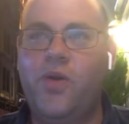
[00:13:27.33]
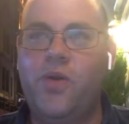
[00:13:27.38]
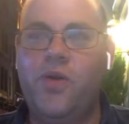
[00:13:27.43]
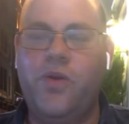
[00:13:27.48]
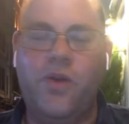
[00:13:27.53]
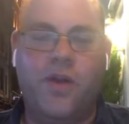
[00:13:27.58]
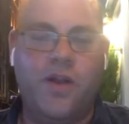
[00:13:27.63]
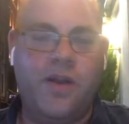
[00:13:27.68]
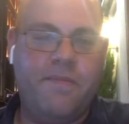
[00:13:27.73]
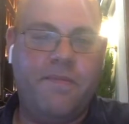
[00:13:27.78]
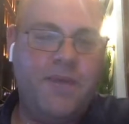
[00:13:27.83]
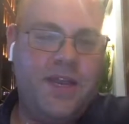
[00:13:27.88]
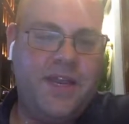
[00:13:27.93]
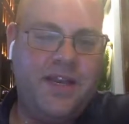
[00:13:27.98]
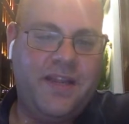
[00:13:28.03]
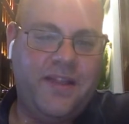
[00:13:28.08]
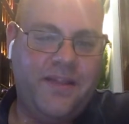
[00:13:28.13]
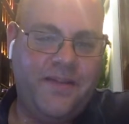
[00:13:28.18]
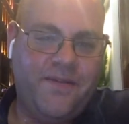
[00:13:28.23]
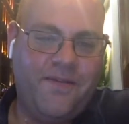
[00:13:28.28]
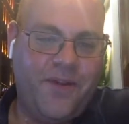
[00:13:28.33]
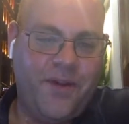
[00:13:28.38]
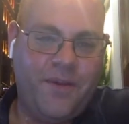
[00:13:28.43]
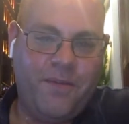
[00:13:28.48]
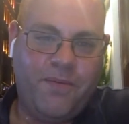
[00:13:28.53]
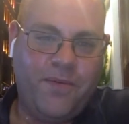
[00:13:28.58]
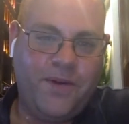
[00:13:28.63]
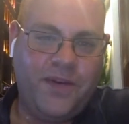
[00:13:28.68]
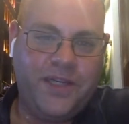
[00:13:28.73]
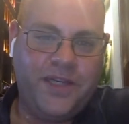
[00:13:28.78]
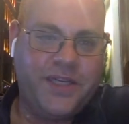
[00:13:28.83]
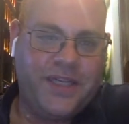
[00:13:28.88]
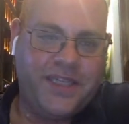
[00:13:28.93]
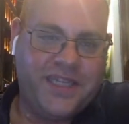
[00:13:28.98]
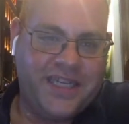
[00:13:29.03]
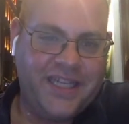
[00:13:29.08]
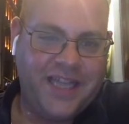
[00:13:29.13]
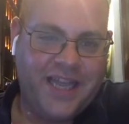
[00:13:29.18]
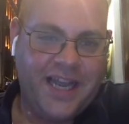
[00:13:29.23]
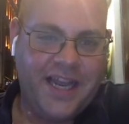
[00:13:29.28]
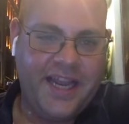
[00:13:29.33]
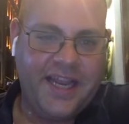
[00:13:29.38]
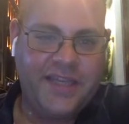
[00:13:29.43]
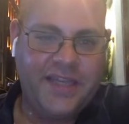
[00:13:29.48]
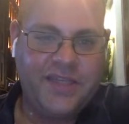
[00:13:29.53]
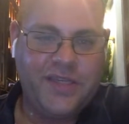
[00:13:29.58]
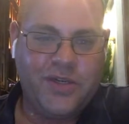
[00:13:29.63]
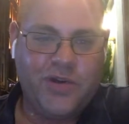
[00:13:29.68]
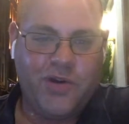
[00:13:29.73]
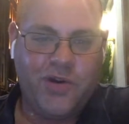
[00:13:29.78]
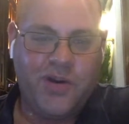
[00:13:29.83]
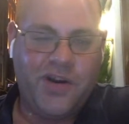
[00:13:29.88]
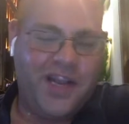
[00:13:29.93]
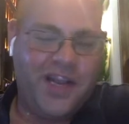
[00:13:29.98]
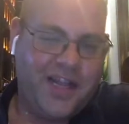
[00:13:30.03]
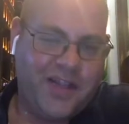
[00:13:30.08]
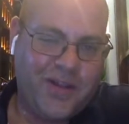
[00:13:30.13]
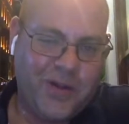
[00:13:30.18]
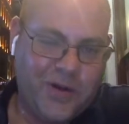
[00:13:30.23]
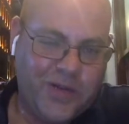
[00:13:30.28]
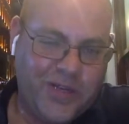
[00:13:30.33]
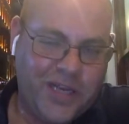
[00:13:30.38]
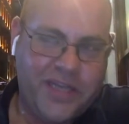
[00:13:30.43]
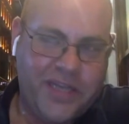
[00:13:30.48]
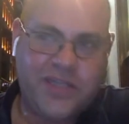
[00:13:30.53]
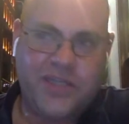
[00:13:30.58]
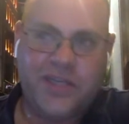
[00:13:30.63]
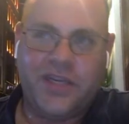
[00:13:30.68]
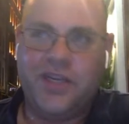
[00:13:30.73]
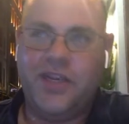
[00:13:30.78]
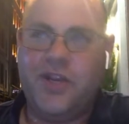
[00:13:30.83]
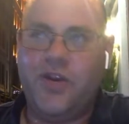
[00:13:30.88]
You're going to be delivering pretty cheesy lines in order to get their attention.